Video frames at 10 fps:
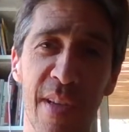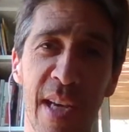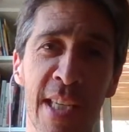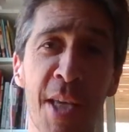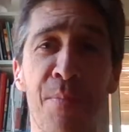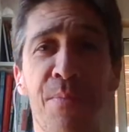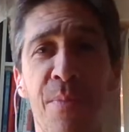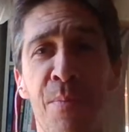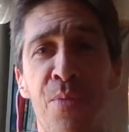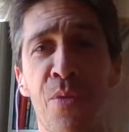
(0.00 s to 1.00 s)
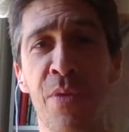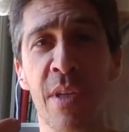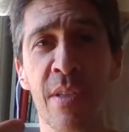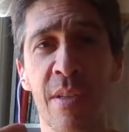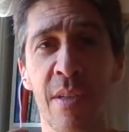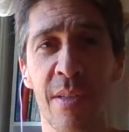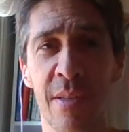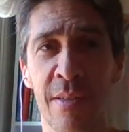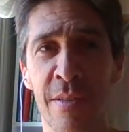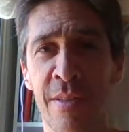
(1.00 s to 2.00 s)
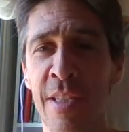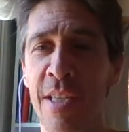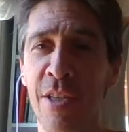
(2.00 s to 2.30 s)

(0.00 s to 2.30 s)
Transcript: I keep improving the